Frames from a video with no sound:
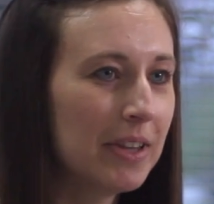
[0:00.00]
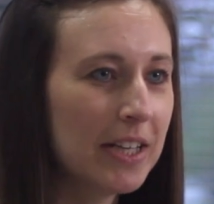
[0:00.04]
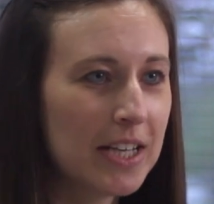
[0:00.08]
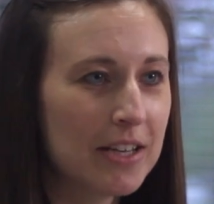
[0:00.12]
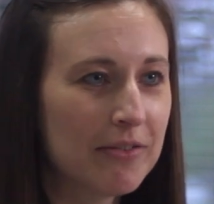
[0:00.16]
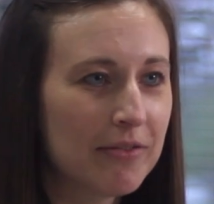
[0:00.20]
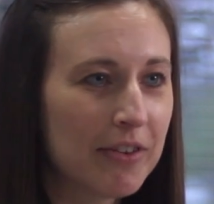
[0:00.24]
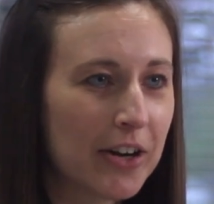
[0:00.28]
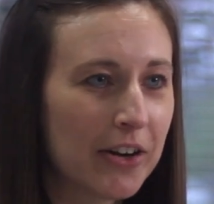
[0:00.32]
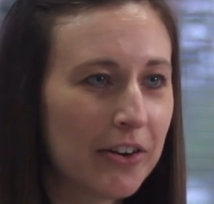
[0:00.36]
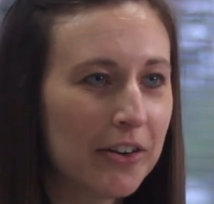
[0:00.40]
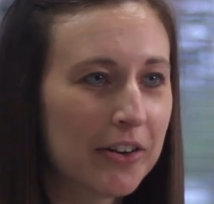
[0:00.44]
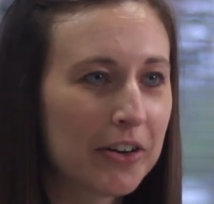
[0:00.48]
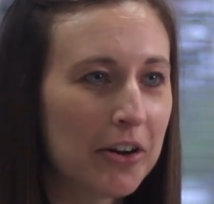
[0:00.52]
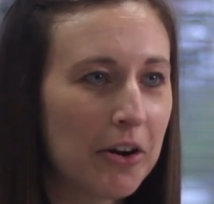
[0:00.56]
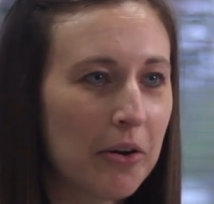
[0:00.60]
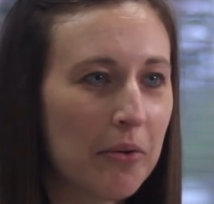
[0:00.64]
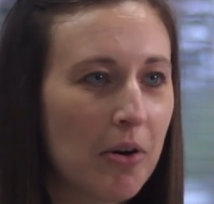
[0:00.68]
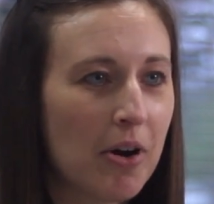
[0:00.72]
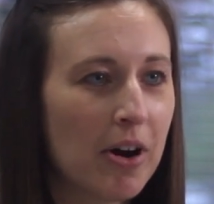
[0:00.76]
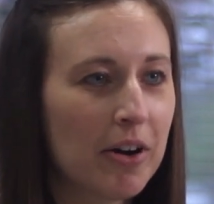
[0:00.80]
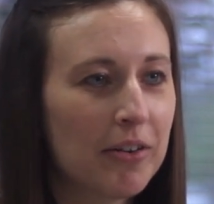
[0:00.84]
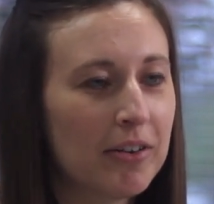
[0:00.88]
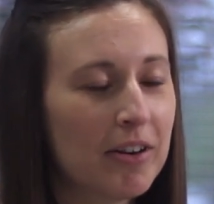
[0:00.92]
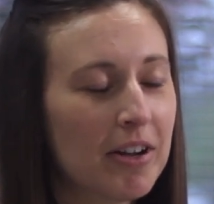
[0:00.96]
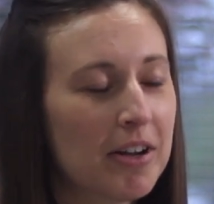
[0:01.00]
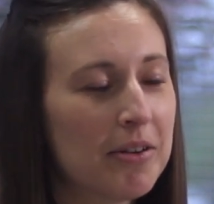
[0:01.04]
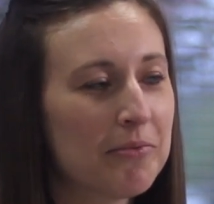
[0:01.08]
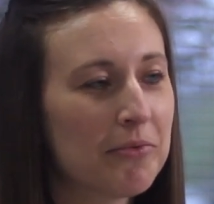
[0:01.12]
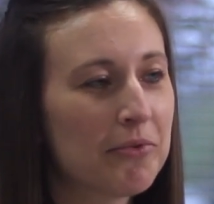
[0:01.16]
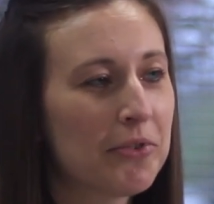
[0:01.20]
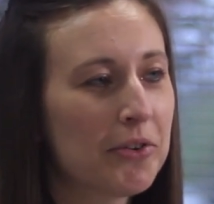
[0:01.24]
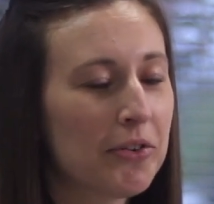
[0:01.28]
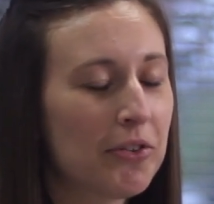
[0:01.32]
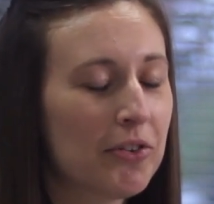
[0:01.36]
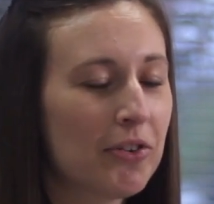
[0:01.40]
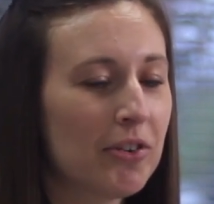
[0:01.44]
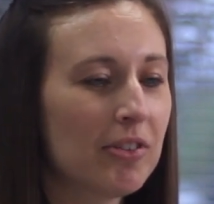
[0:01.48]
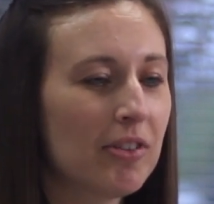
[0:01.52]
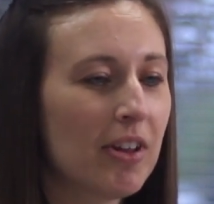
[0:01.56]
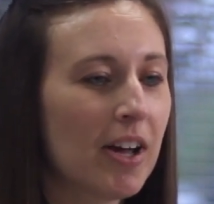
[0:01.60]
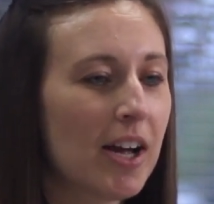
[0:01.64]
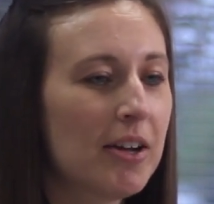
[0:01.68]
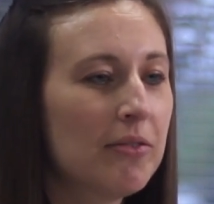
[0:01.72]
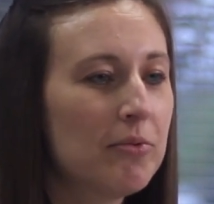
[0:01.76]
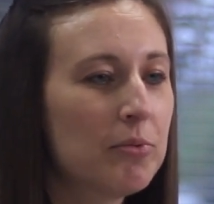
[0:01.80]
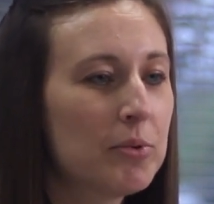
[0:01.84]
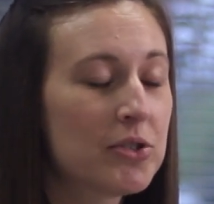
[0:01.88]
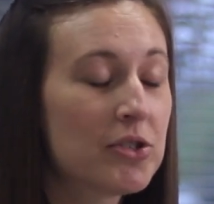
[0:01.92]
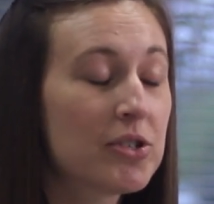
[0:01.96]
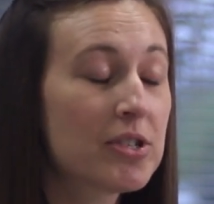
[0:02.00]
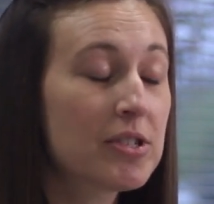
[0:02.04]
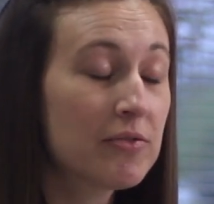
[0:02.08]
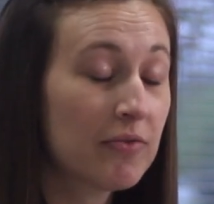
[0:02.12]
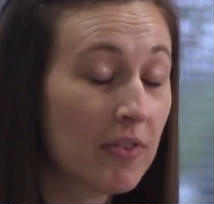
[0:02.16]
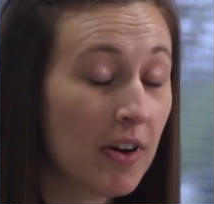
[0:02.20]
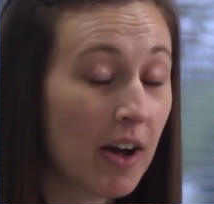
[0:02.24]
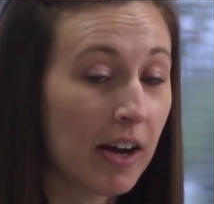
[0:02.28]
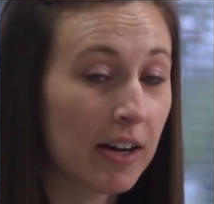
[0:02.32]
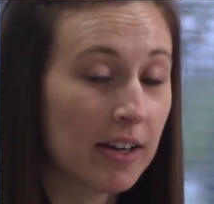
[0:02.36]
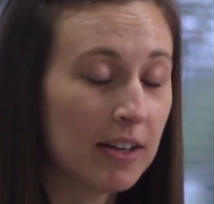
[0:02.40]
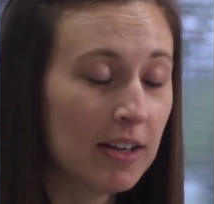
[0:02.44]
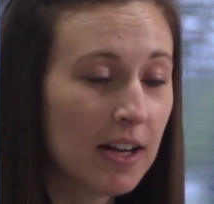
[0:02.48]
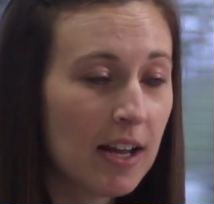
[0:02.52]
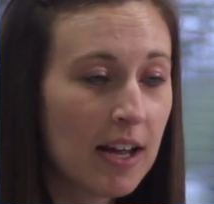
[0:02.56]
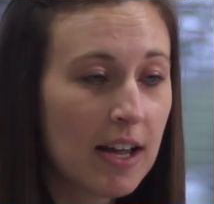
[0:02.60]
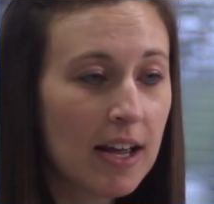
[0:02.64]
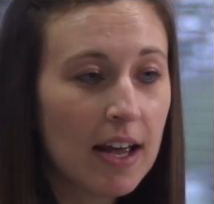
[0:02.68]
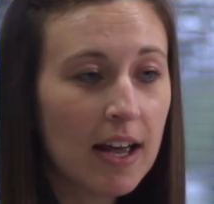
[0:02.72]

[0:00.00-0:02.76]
leave here and go on um, further in life, which is fine.